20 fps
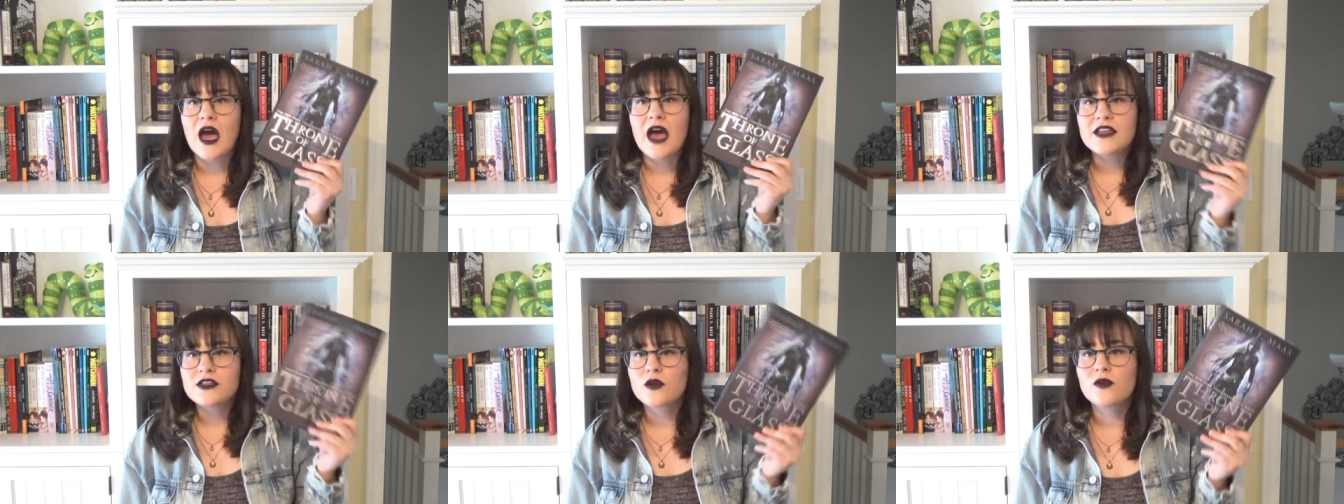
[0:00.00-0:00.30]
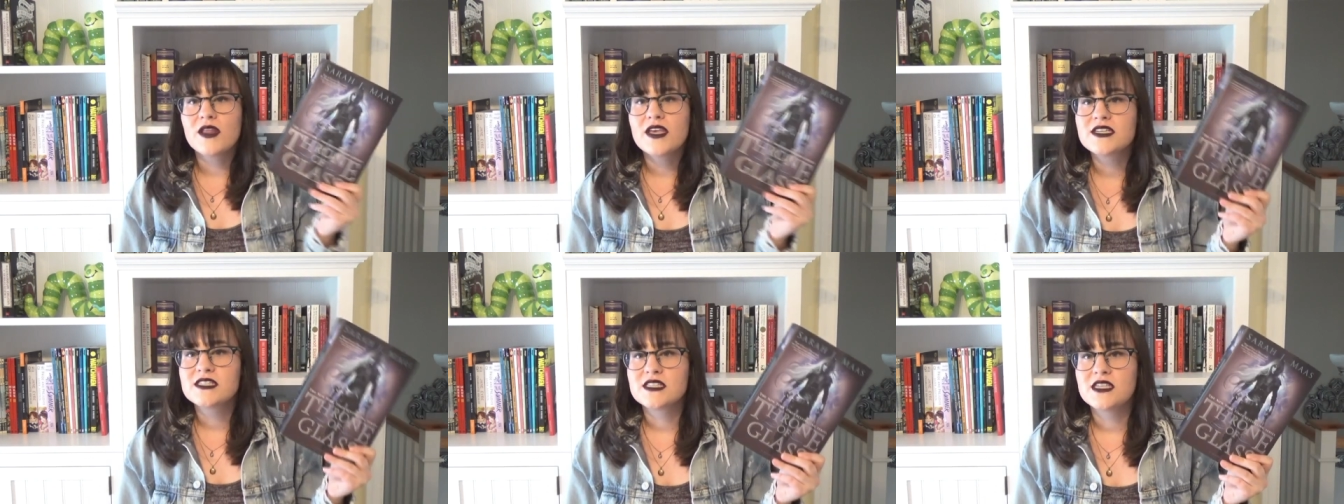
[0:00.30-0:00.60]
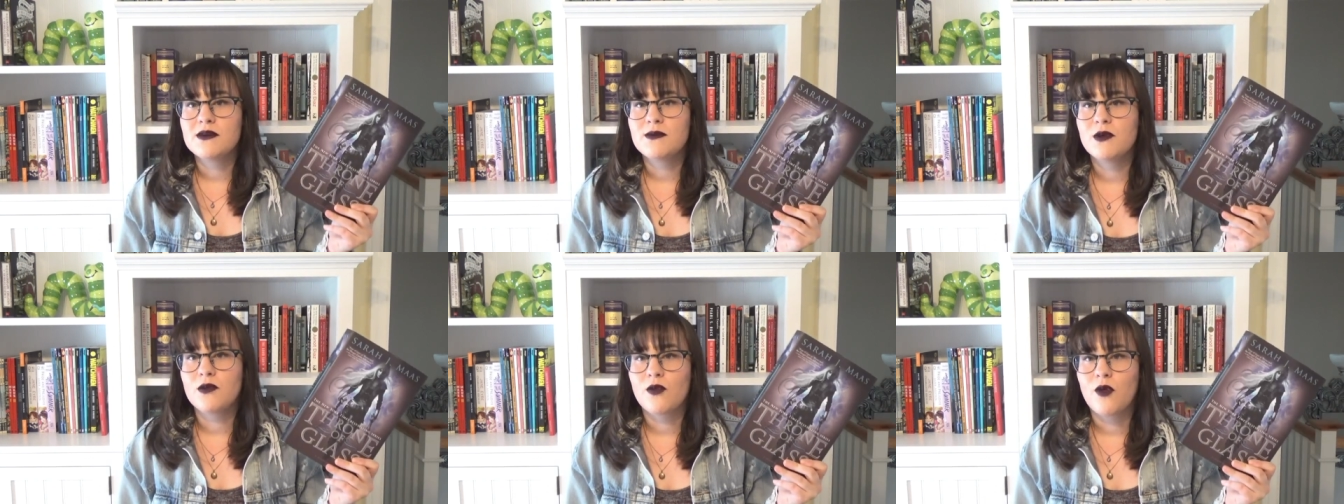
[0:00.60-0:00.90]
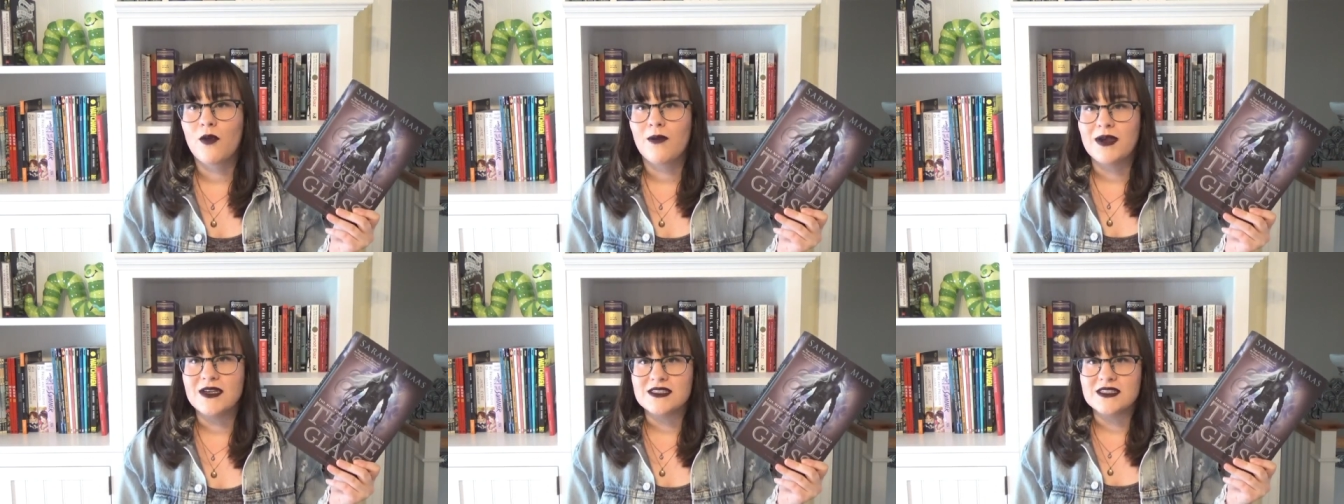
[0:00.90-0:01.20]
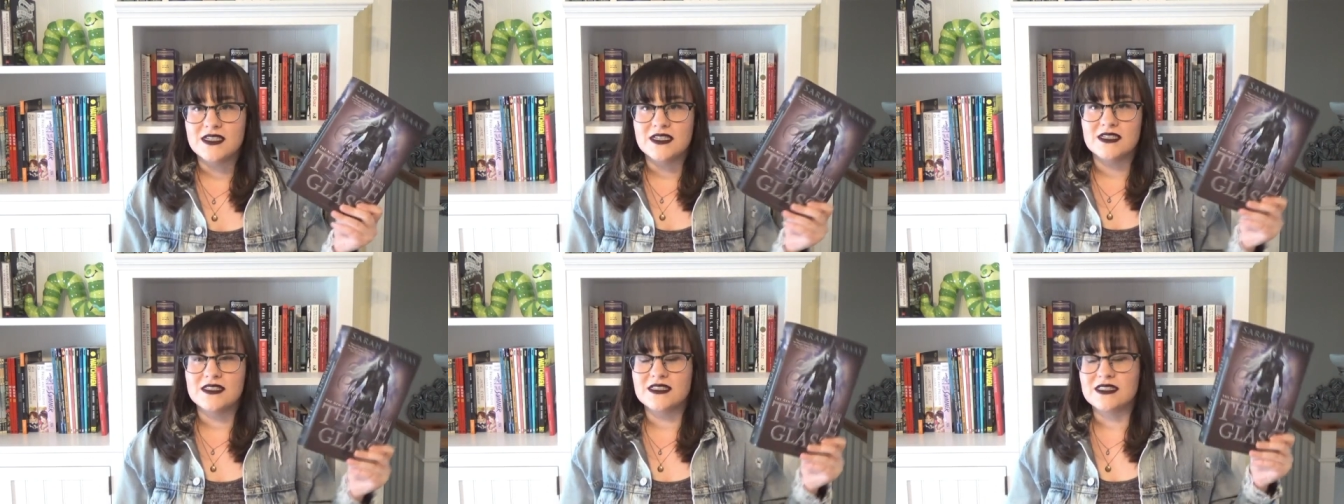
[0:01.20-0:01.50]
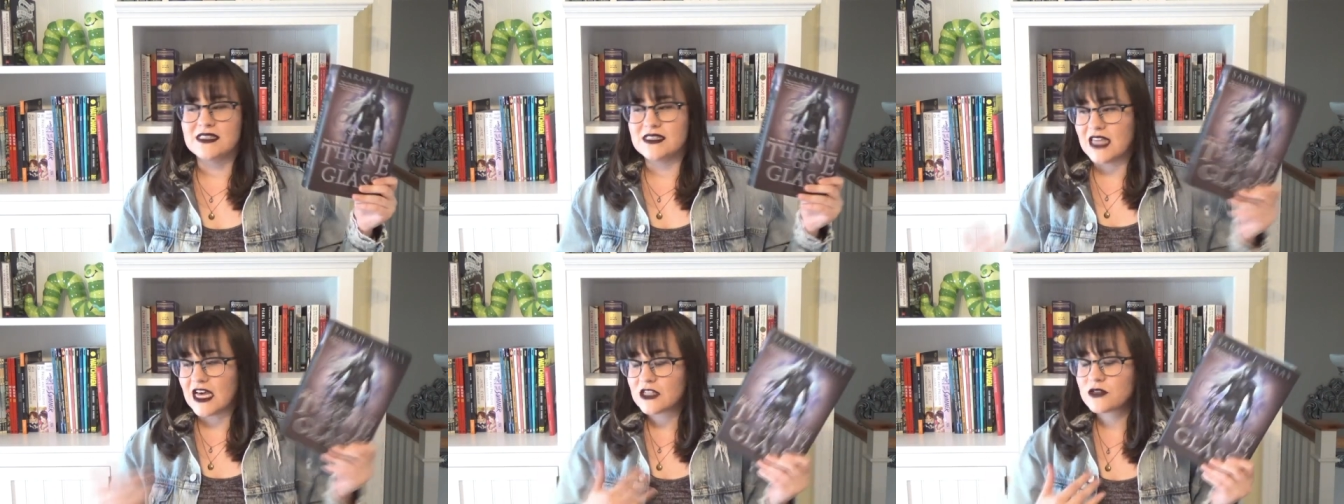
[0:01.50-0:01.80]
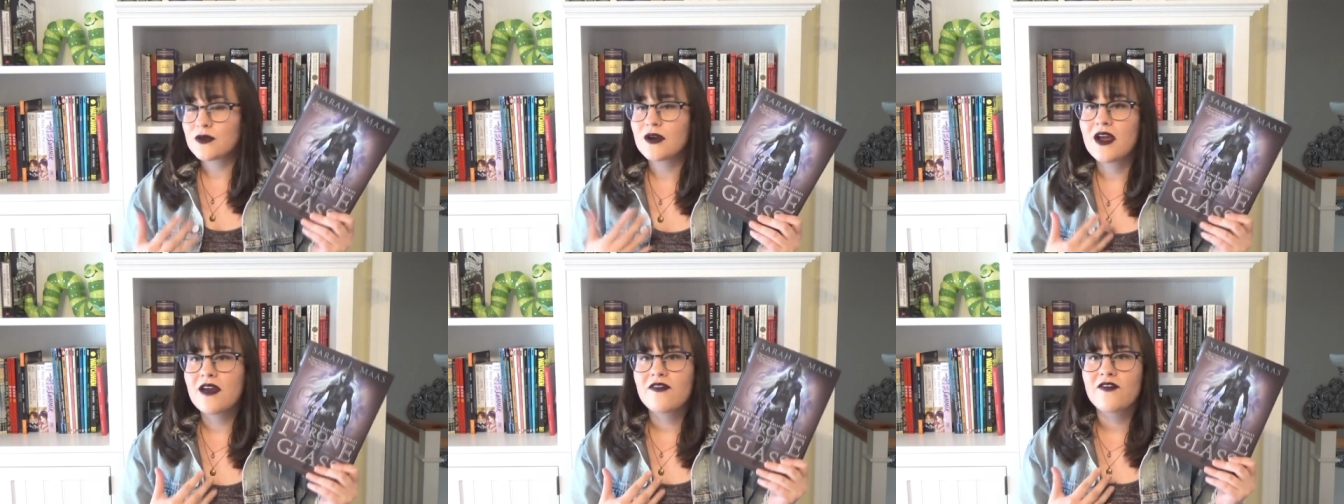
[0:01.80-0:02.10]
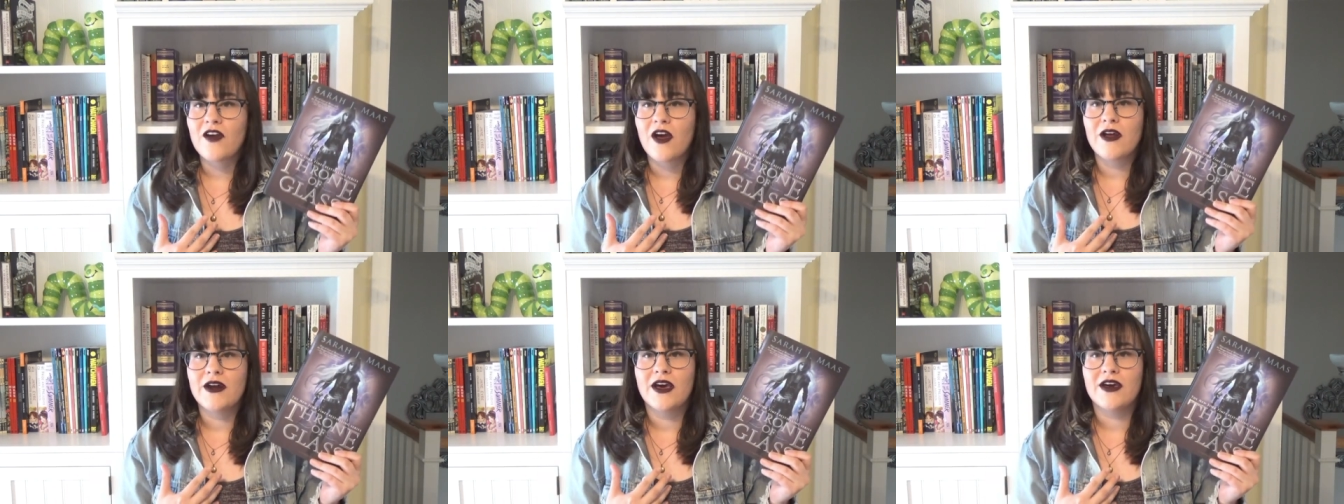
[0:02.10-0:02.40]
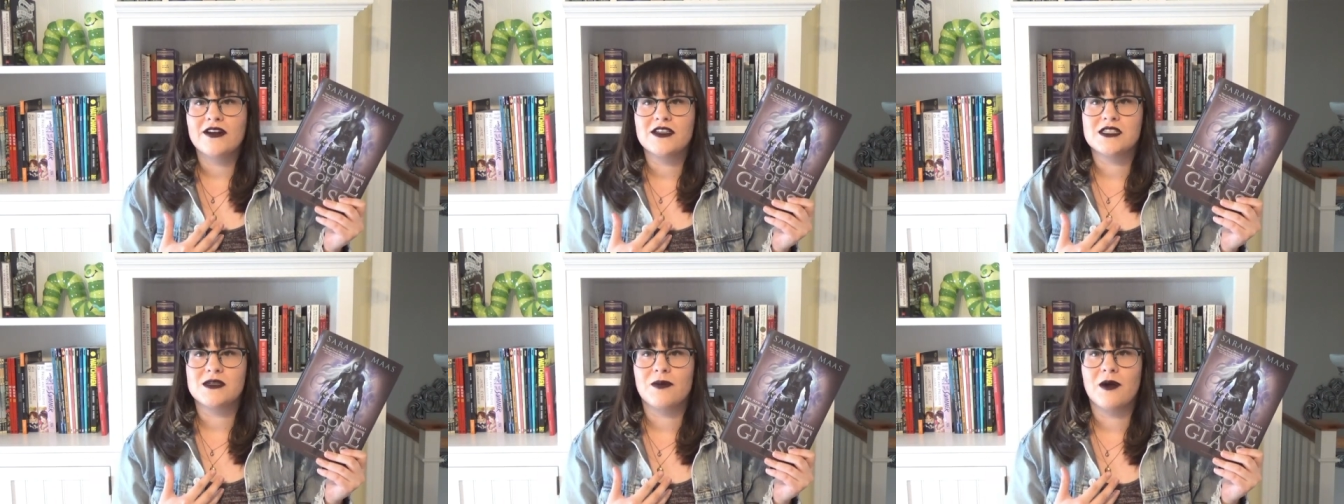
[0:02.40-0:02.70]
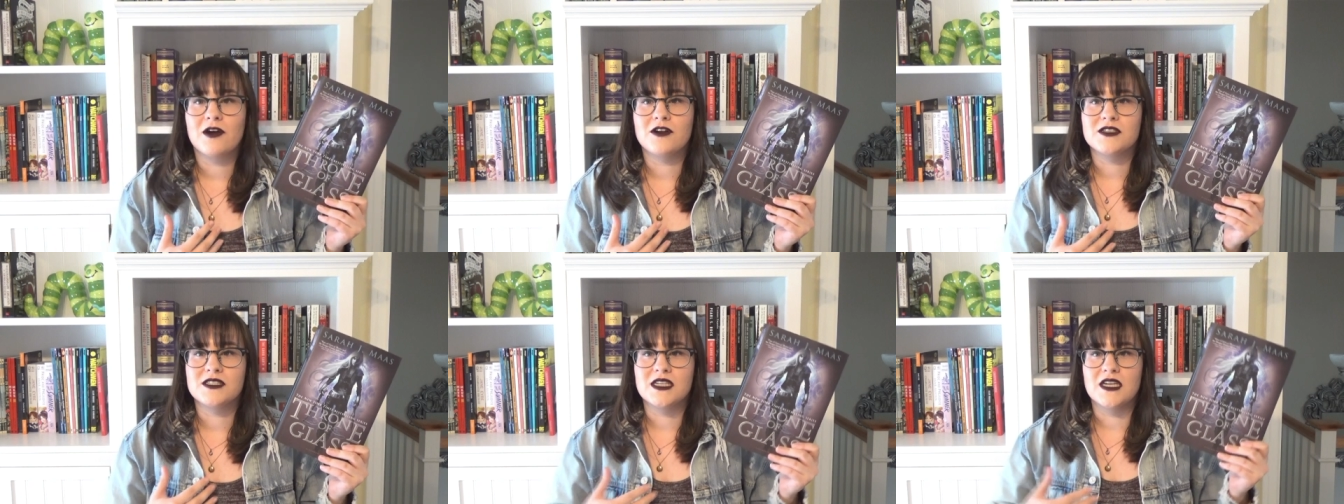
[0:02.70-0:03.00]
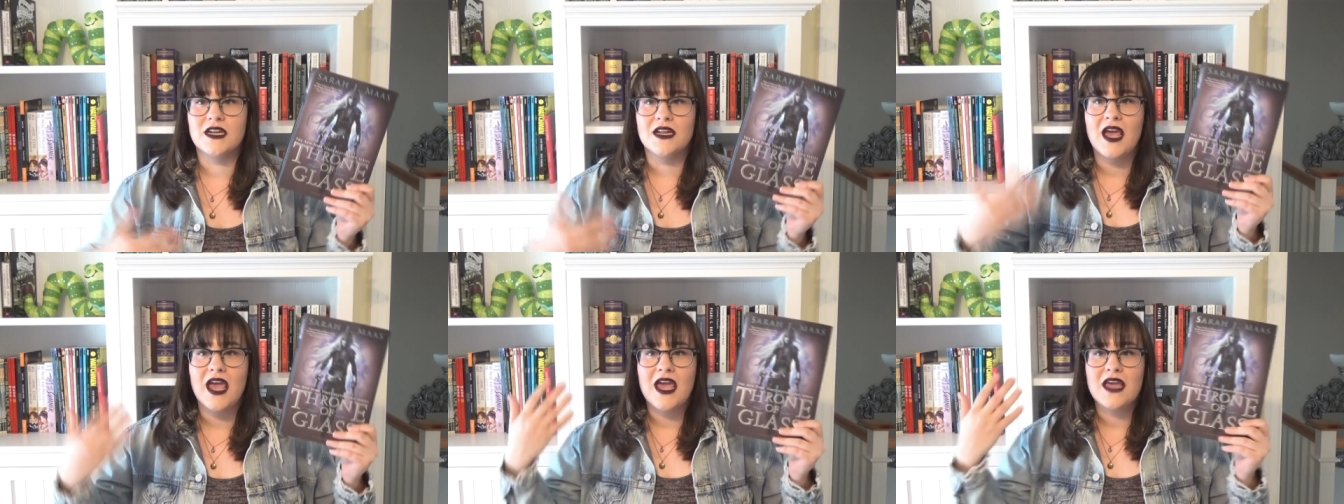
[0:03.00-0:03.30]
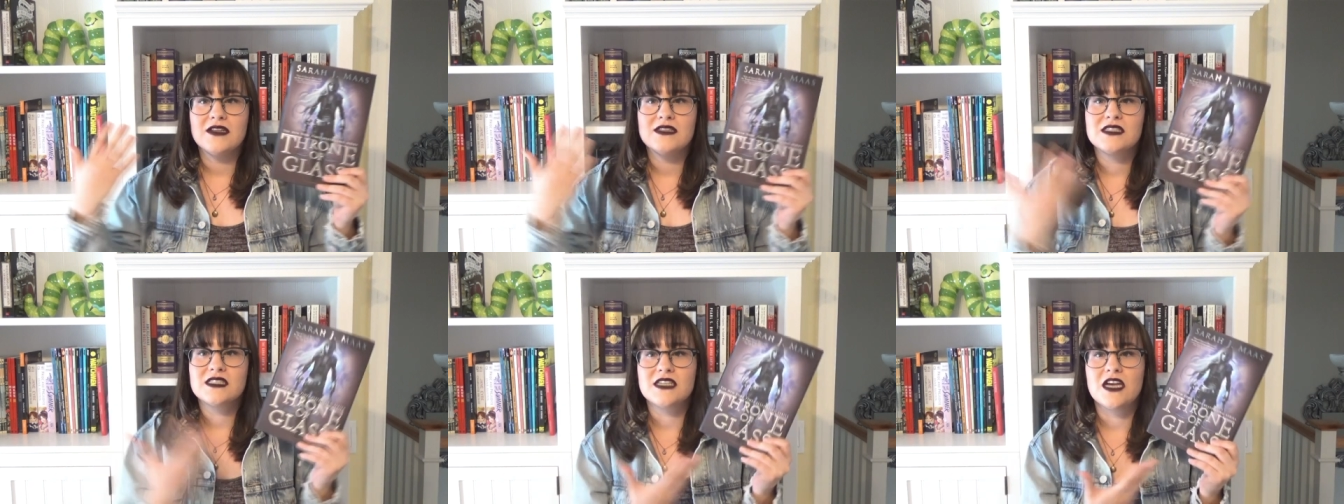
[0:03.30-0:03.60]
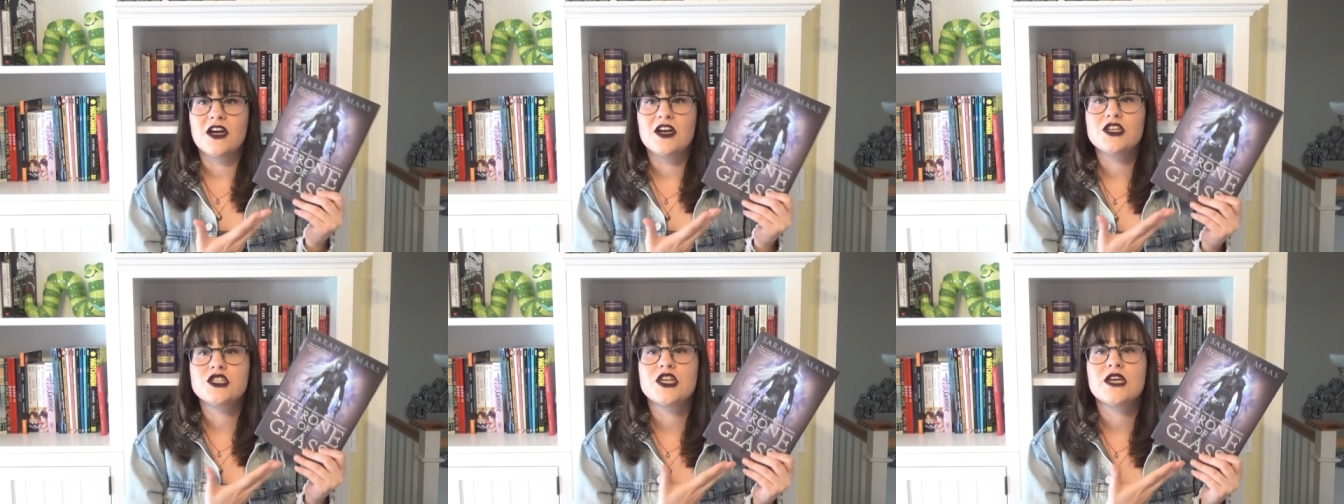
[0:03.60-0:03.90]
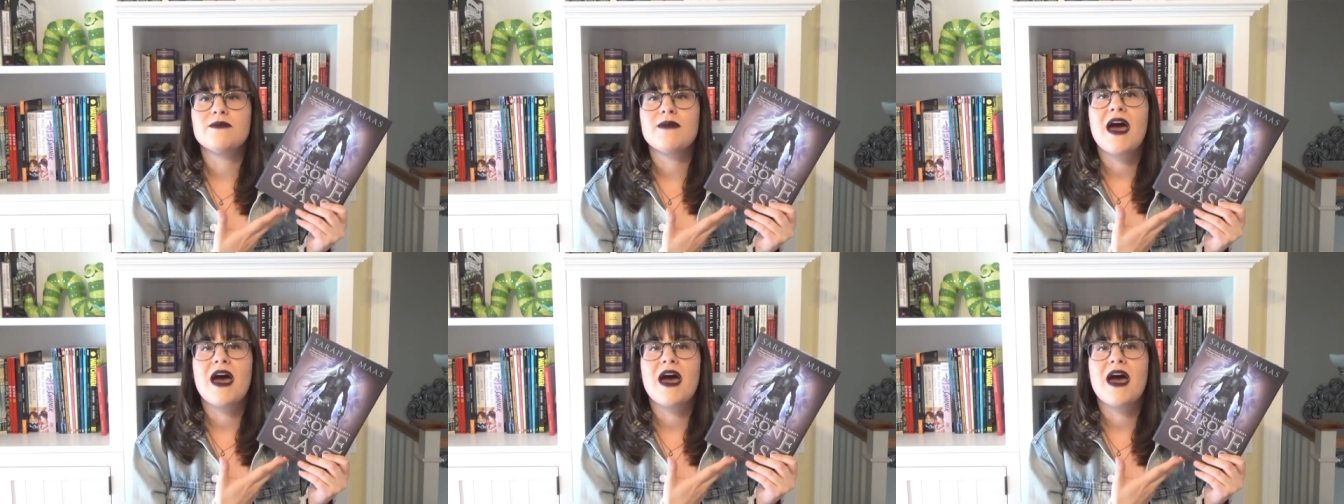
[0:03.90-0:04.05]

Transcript: I don't like steamy romances. That's what I found out as a person. And Sarah J.